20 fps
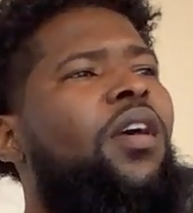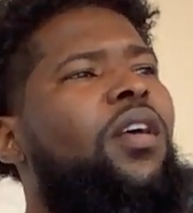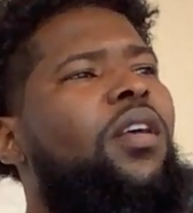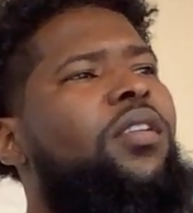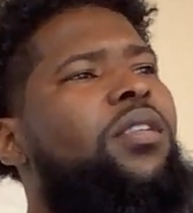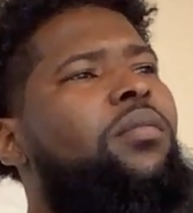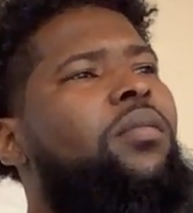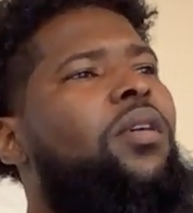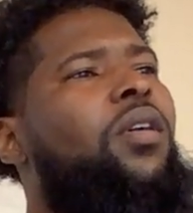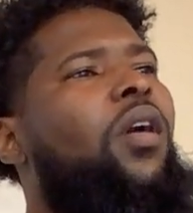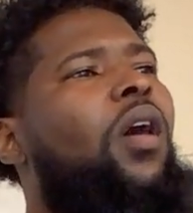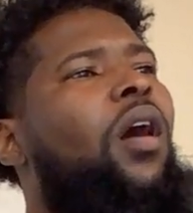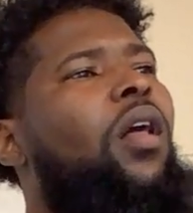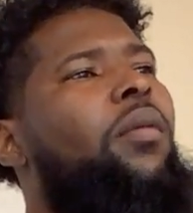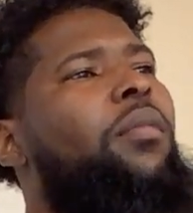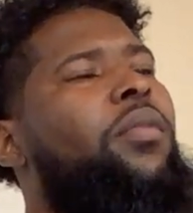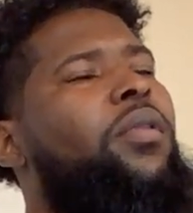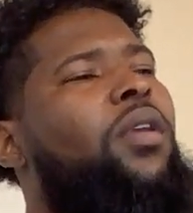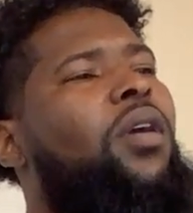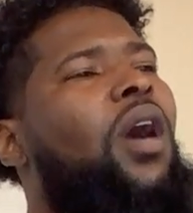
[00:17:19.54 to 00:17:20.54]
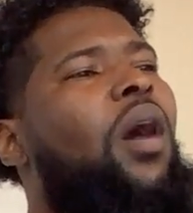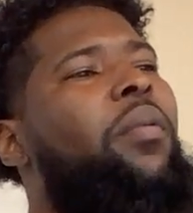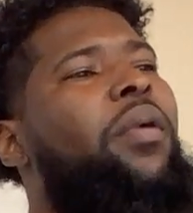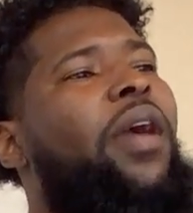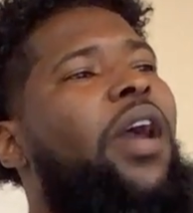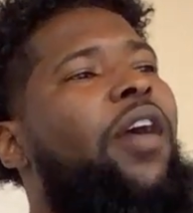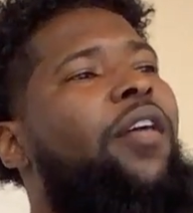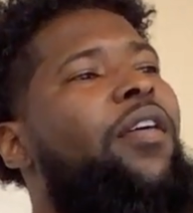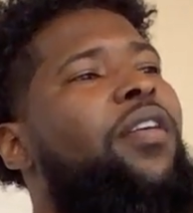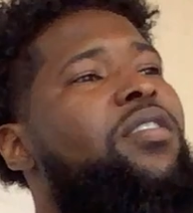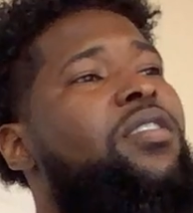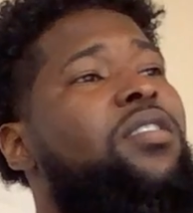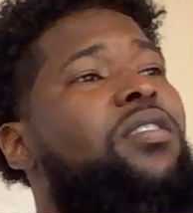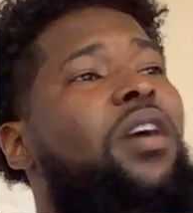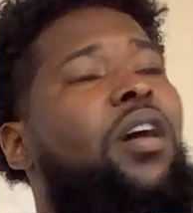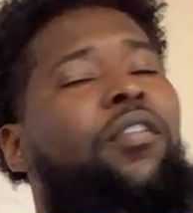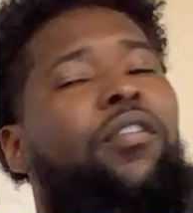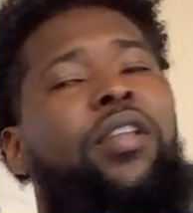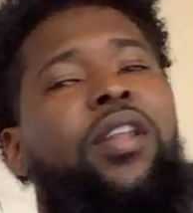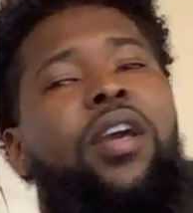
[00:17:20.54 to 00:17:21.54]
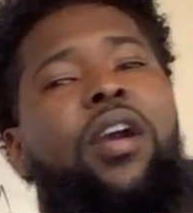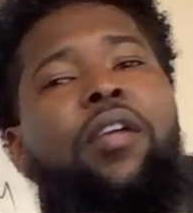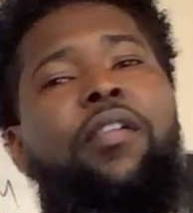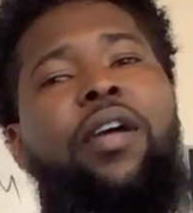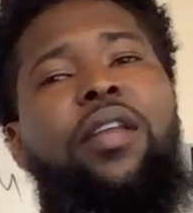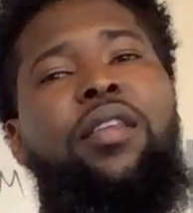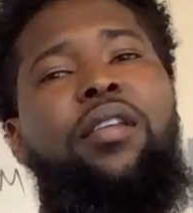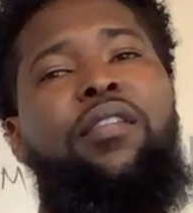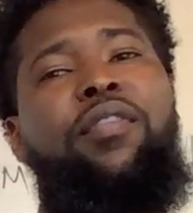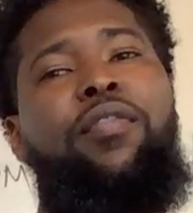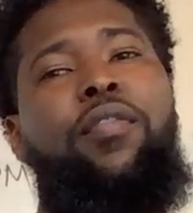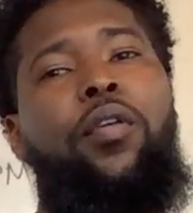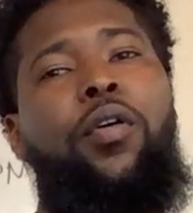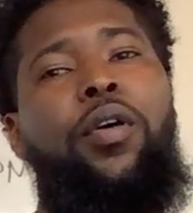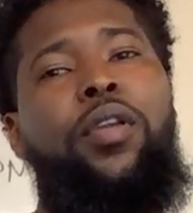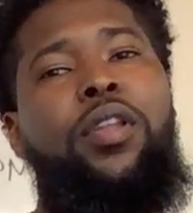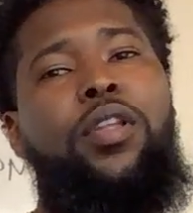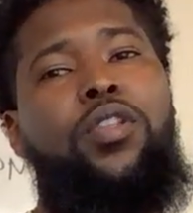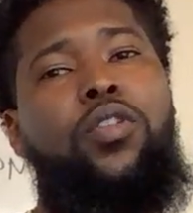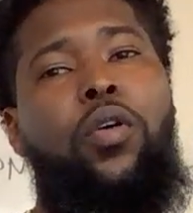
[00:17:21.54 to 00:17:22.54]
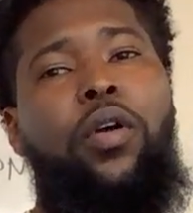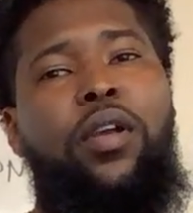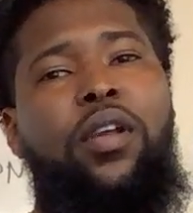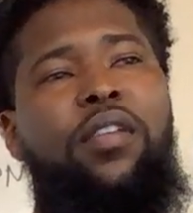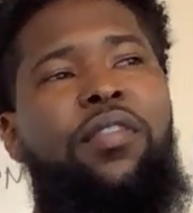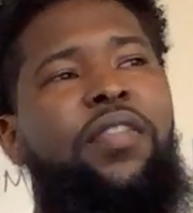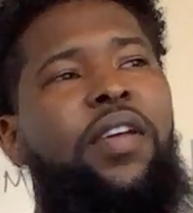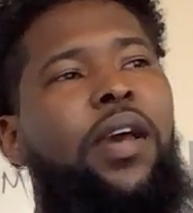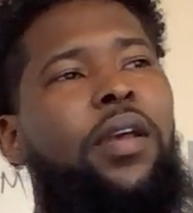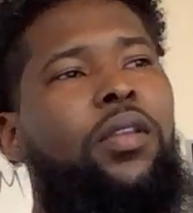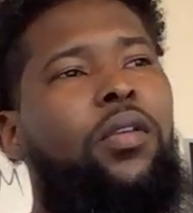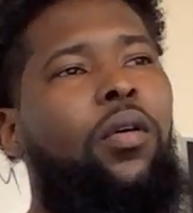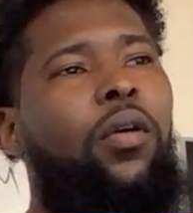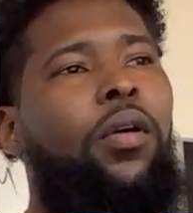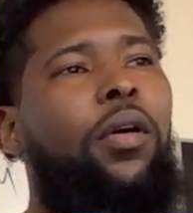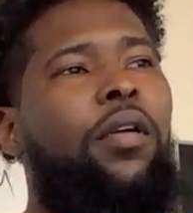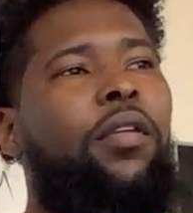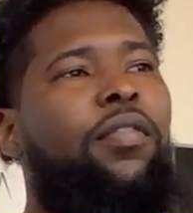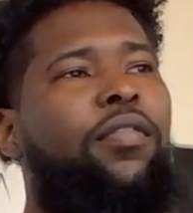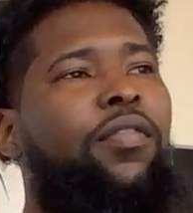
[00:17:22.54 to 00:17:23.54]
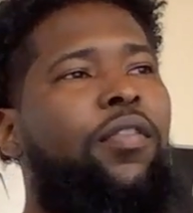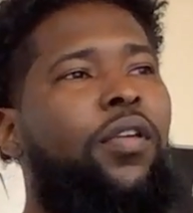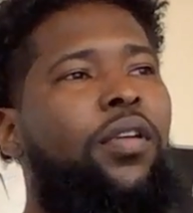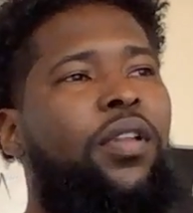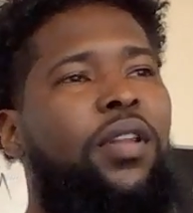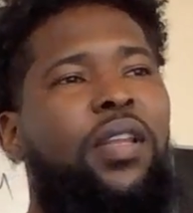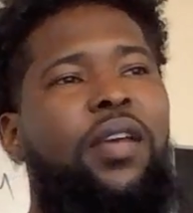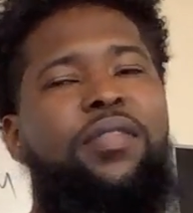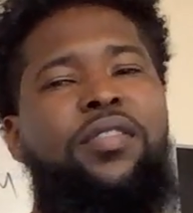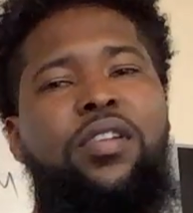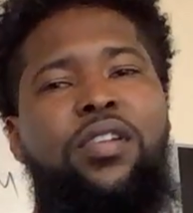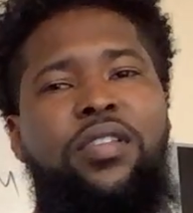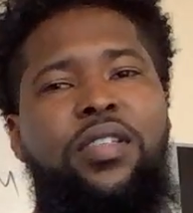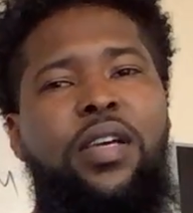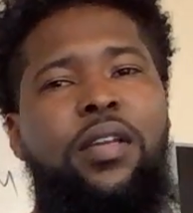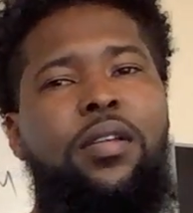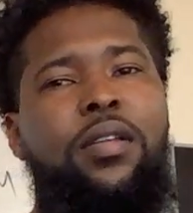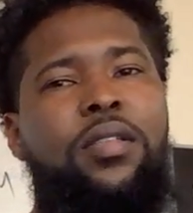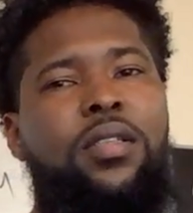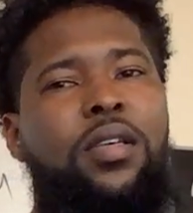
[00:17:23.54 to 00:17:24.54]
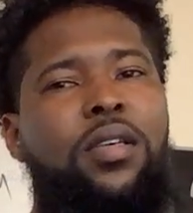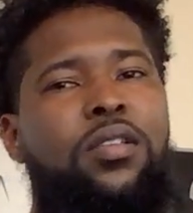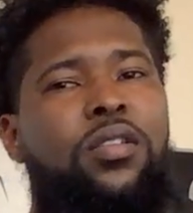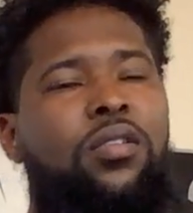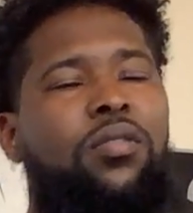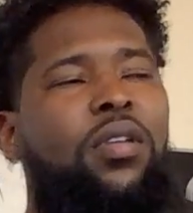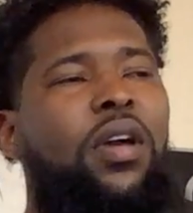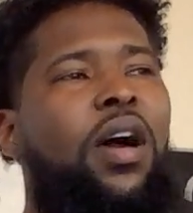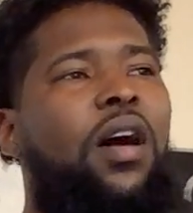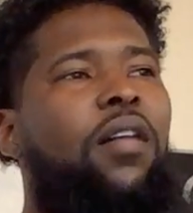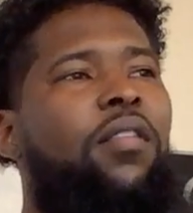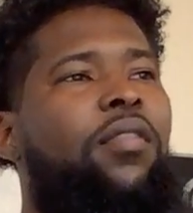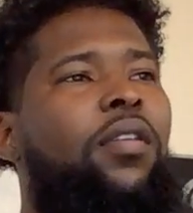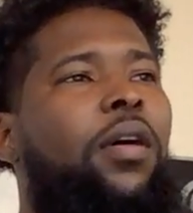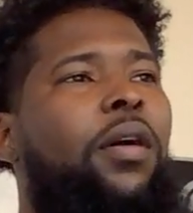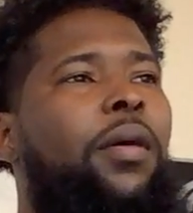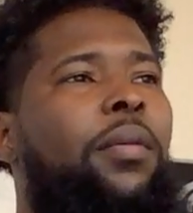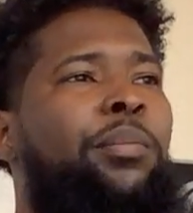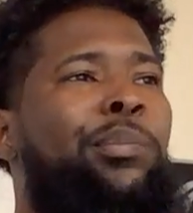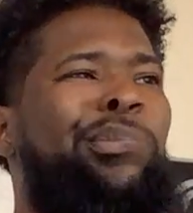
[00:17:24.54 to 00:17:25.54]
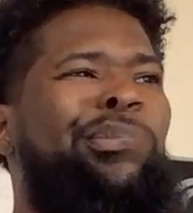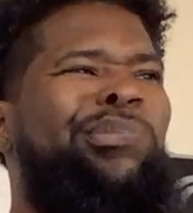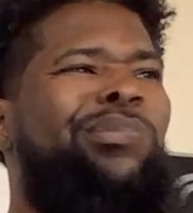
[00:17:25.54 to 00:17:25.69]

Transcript: Some of the common errors is not really correcting for the torque effect or for the left turning tendency. So you have a